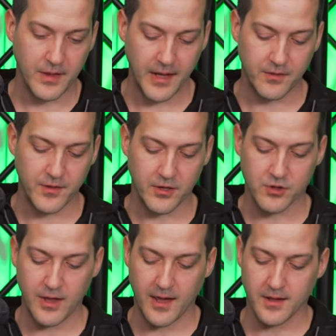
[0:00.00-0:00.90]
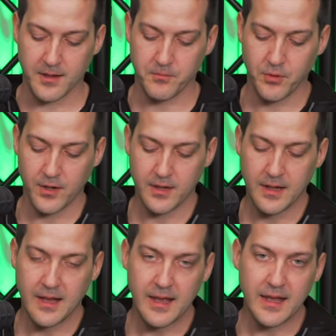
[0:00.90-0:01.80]
1/8" jack input,
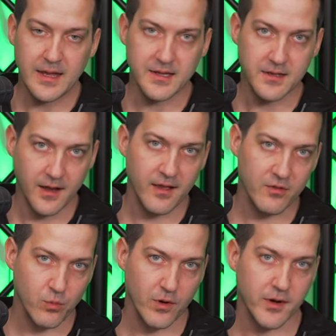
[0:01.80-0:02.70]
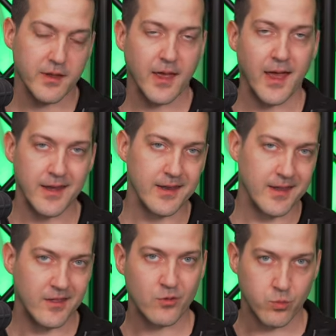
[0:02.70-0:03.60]
it does work and it
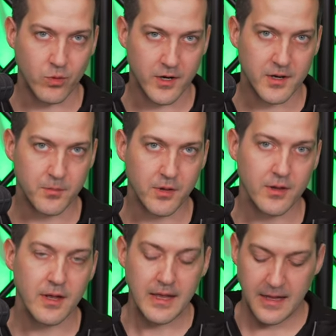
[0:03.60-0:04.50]
is workable